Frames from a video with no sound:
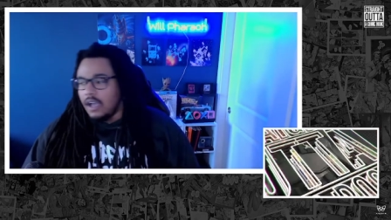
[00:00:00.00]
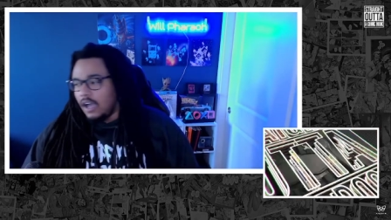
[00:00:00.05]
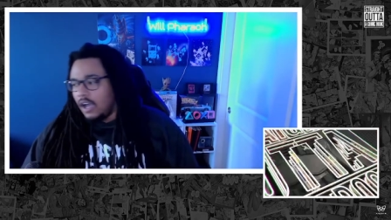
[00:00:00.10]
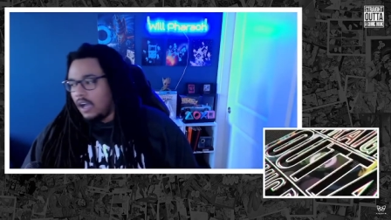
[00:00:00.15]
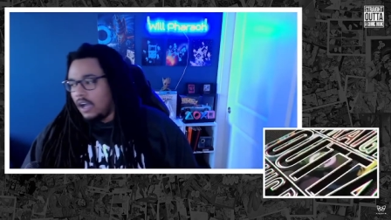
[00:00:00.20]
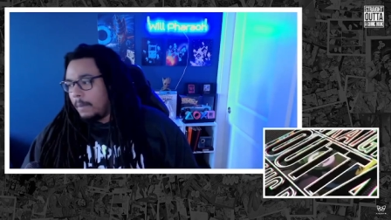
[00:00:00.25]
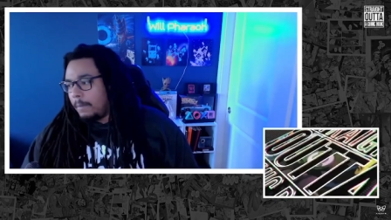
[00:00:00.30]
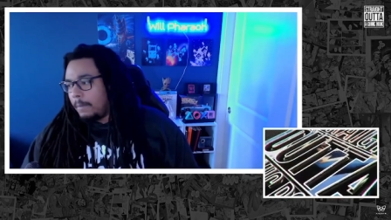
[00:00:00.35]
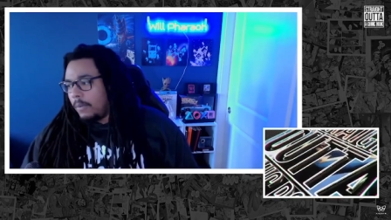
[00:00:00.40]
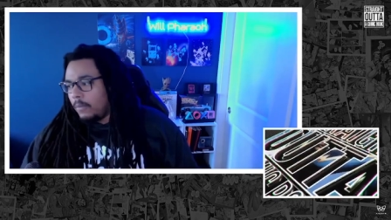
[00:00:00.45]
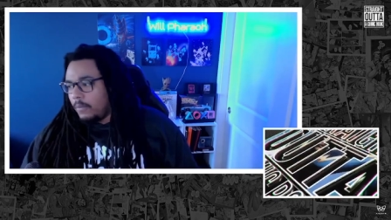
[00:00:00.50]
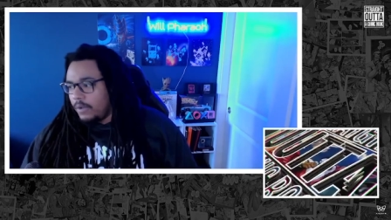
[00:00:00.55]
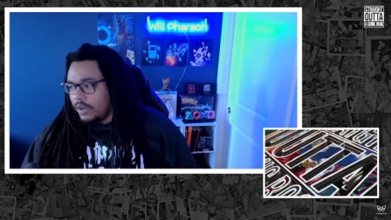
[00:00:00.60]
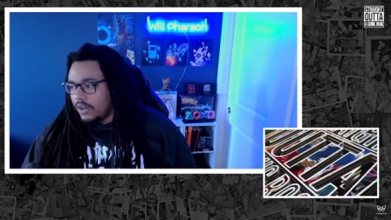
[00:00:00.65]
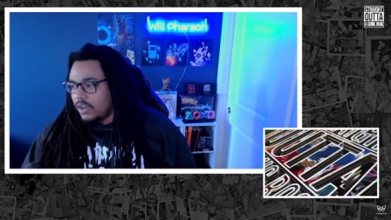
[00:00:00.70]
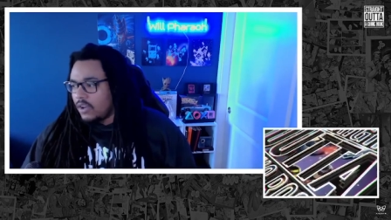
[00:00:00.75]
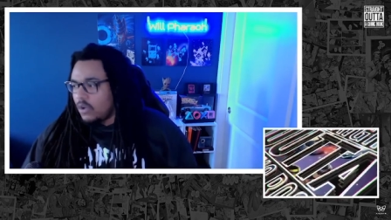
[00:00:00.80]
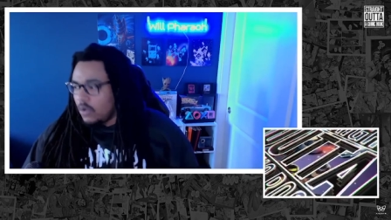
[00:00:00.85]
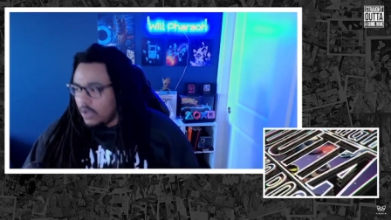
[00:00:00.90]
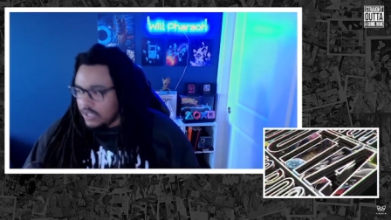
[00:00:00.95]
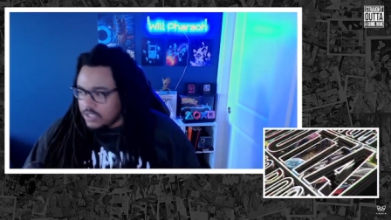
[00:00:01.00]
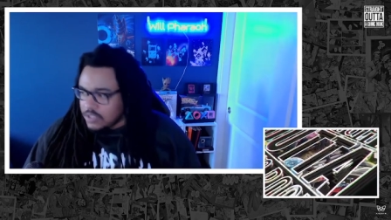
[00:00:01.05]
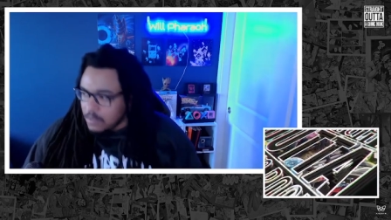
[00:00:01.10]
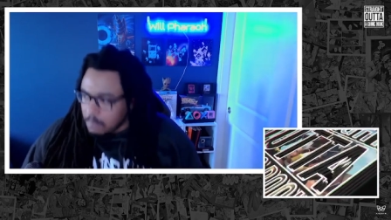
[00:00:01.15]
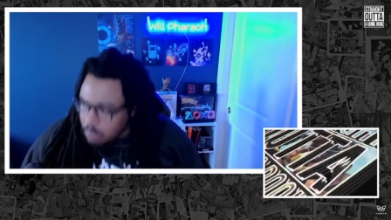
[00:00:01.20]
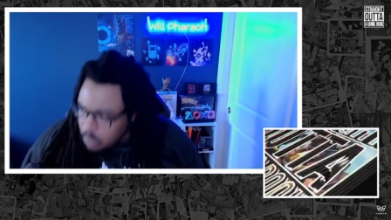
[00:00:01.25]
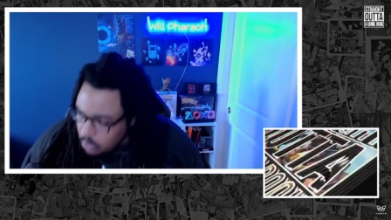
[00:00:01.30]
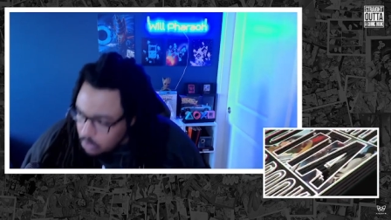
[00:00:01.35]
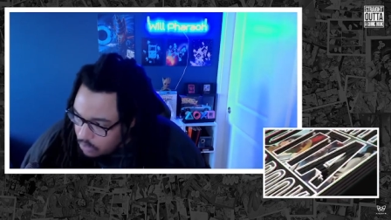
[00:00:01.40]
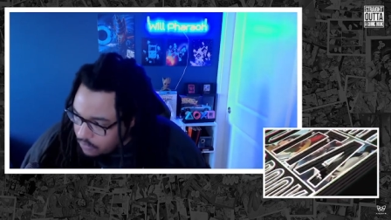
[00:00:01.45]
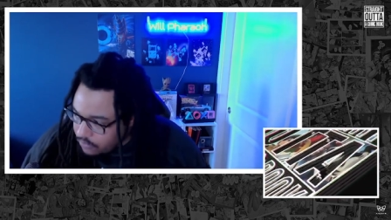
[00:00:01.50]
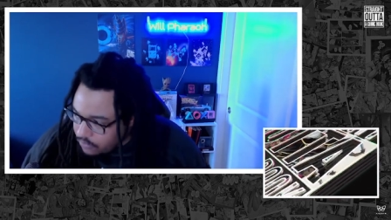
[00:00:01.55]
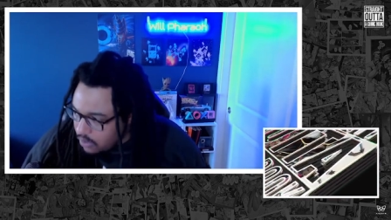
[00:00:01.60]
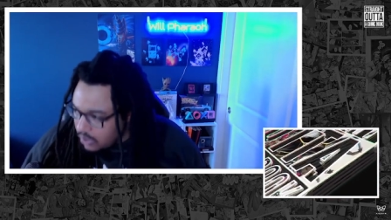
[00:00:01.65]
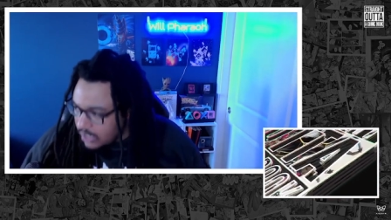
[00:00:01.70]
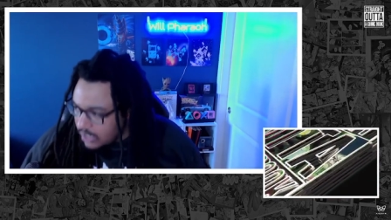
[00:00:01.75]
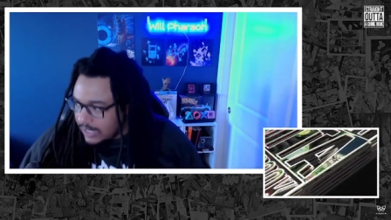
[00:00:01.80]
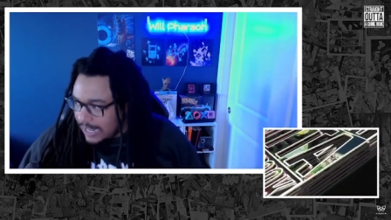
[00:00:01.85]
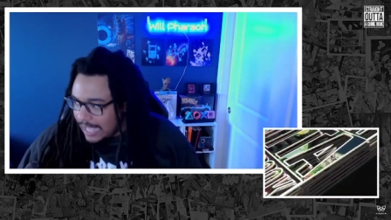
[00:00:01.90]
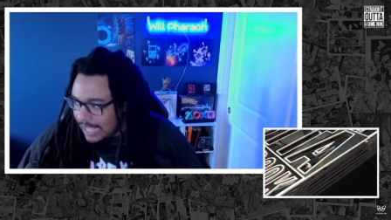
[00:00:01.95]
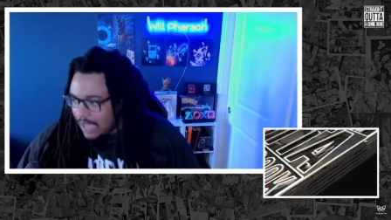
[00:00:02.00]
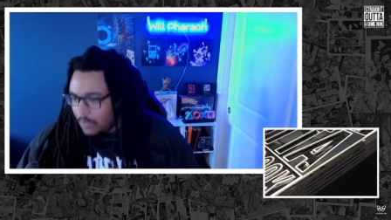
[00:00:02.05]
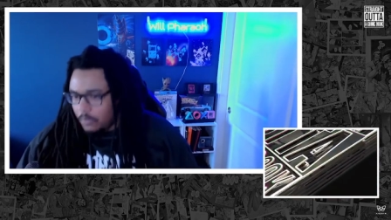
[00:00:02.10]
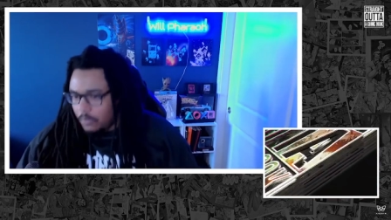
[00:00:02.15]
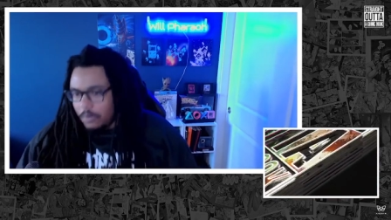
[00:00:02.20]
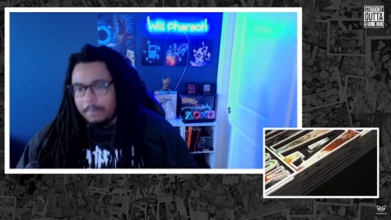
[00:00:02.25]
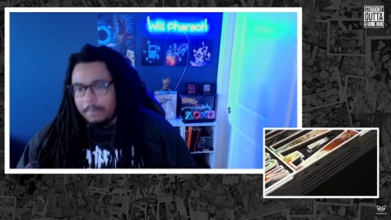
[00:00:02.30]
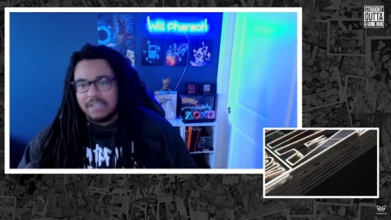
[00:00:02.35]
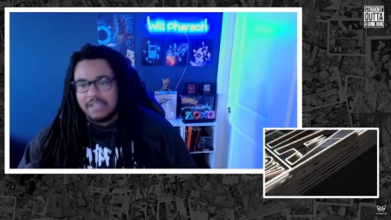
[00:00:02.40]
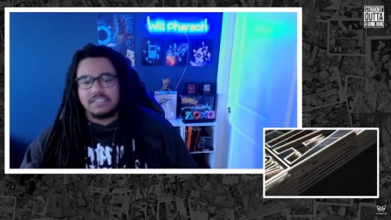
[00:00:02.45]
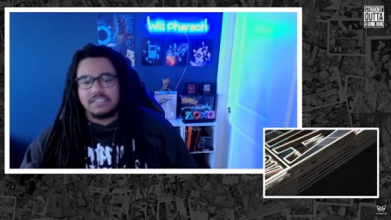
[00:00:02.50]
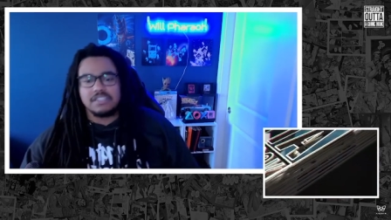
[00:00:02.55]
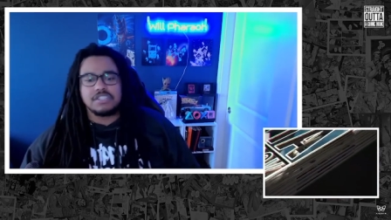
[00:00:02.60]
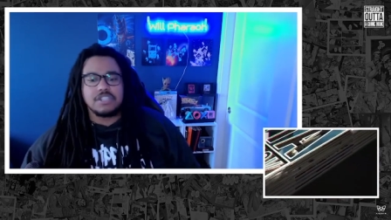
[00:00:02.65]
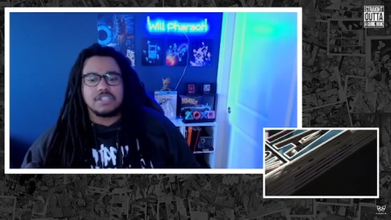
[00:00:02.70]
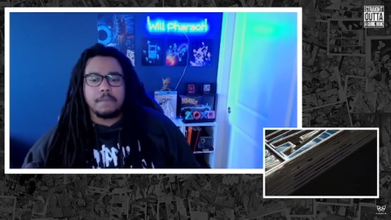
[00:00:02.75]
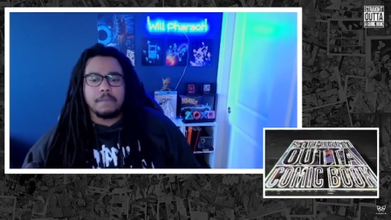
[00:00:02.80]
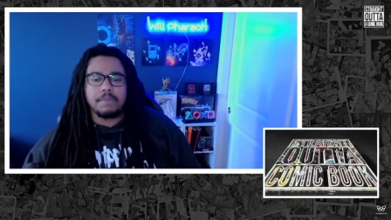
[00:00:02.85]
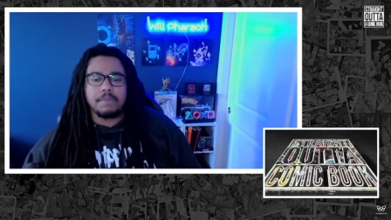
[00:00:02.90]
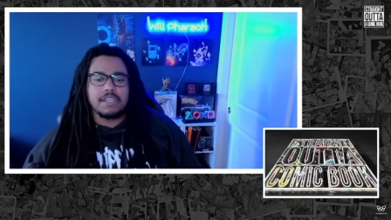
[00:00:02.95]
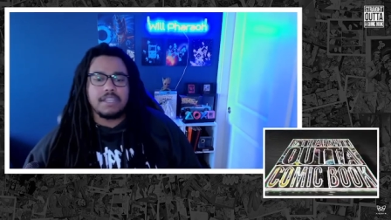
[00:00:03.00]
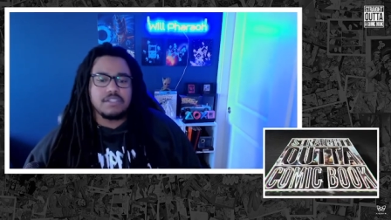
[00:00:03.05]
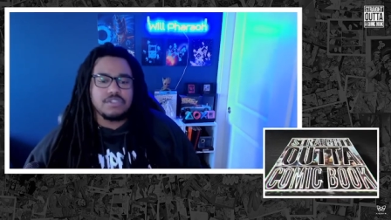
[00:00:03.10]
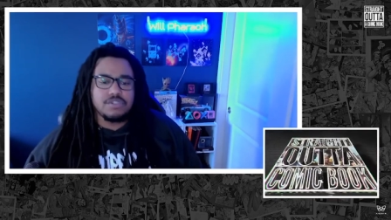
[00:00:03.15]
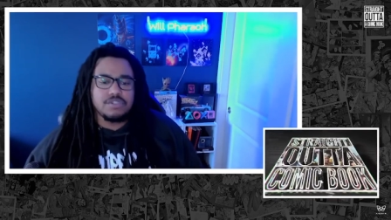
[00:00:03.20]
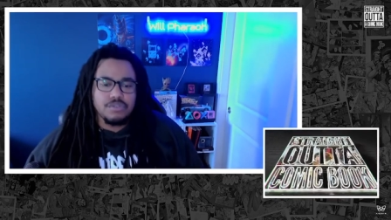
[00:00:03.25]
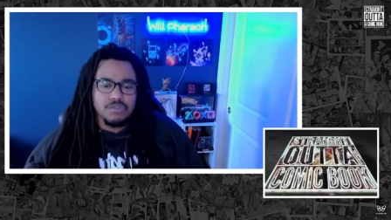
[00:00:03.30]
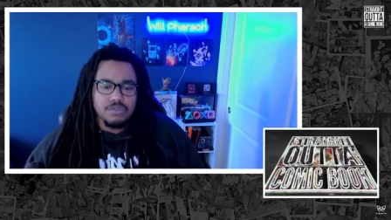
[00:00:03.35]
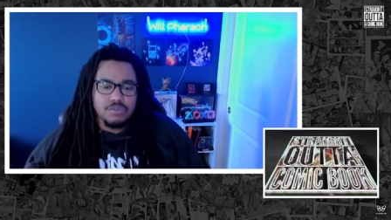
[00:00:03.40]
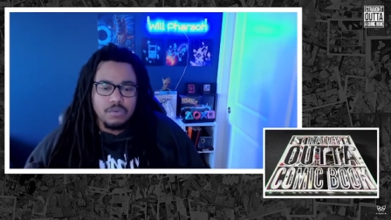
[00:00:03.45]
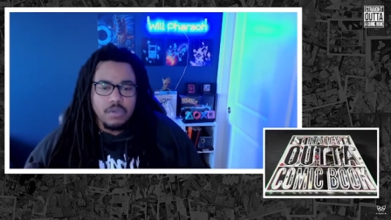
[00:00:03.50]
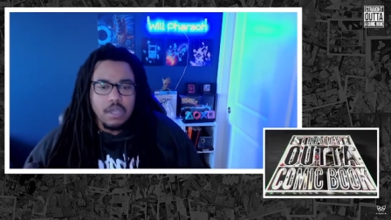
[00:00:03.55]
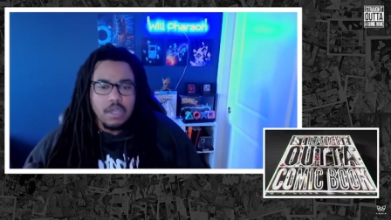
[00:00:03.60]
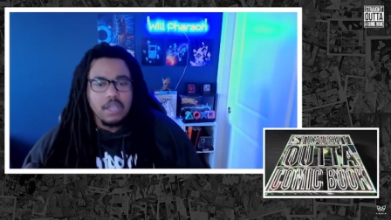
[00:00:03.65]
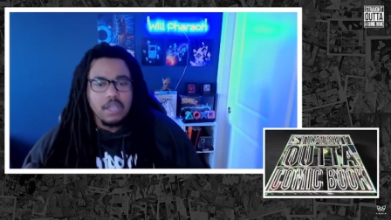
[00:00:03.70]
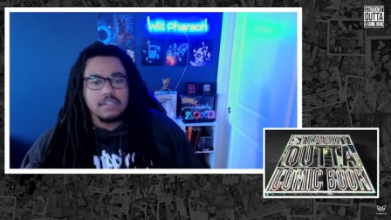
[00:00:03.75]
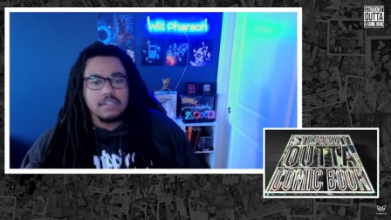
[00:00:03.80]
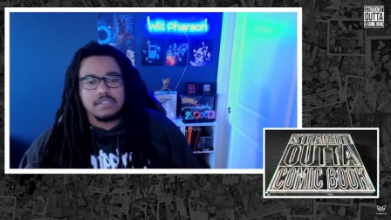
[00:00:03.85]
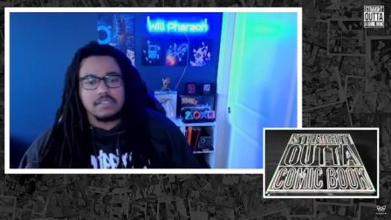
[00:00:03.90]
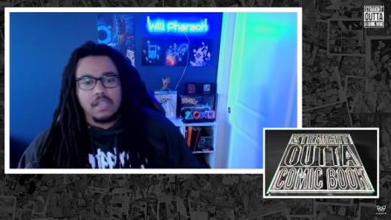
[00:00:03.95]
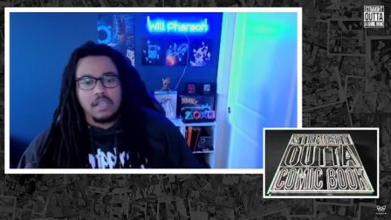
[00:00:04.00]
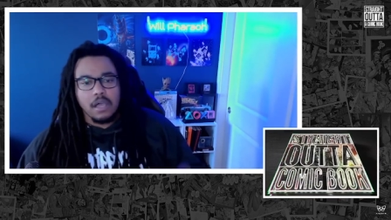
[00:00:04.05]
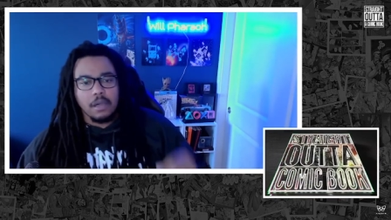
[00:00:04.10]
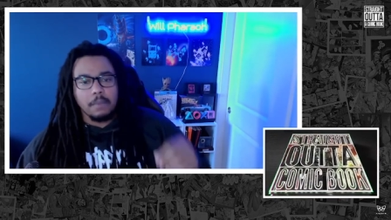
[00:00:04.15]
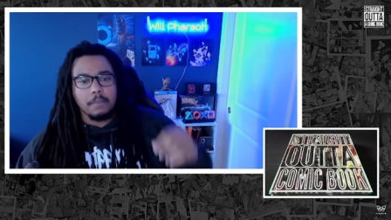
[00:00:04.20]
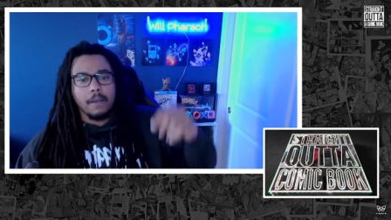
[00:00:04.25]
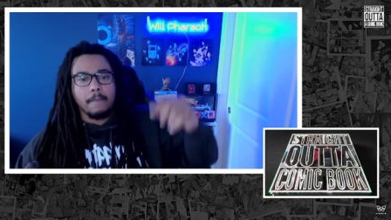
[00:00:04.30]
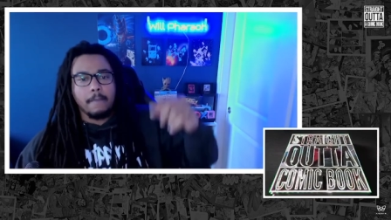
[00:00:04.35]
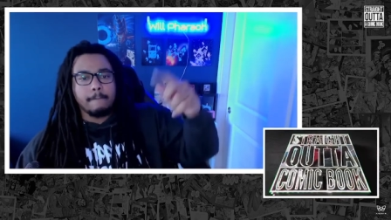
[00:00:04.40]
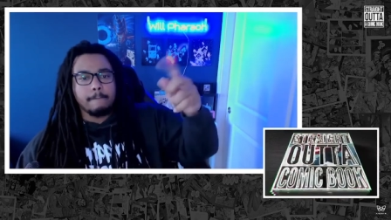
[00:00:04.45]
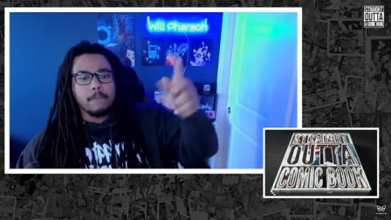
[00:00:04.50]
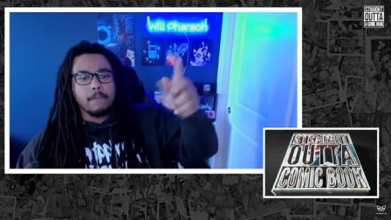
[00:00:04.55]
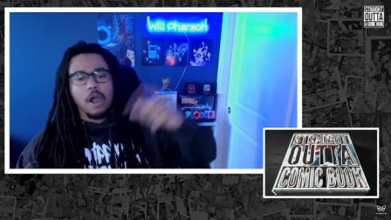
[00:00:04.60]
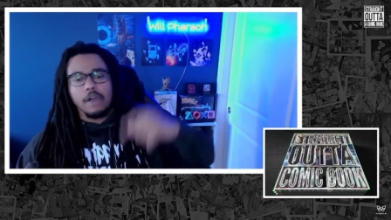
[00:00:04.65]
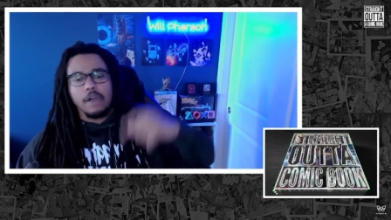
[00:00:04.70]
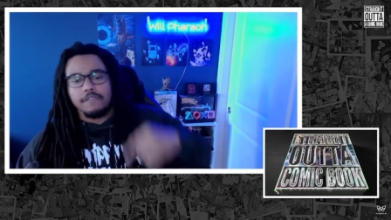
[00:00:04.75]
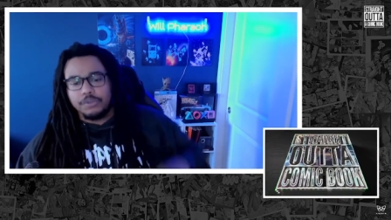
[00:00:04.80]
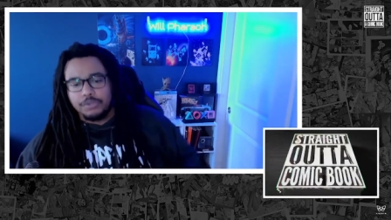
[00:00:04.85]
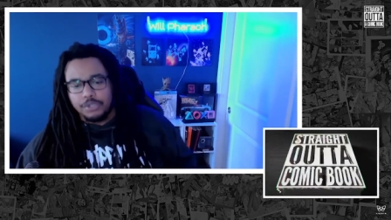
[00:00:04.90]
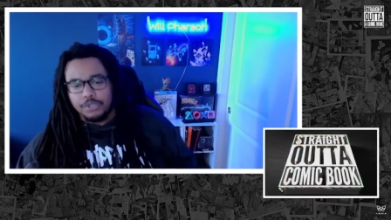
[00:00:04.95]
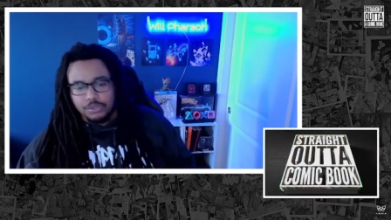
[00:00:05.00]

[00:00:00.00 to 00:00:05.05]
But we're going to move on now. We're about to jump into some Marvel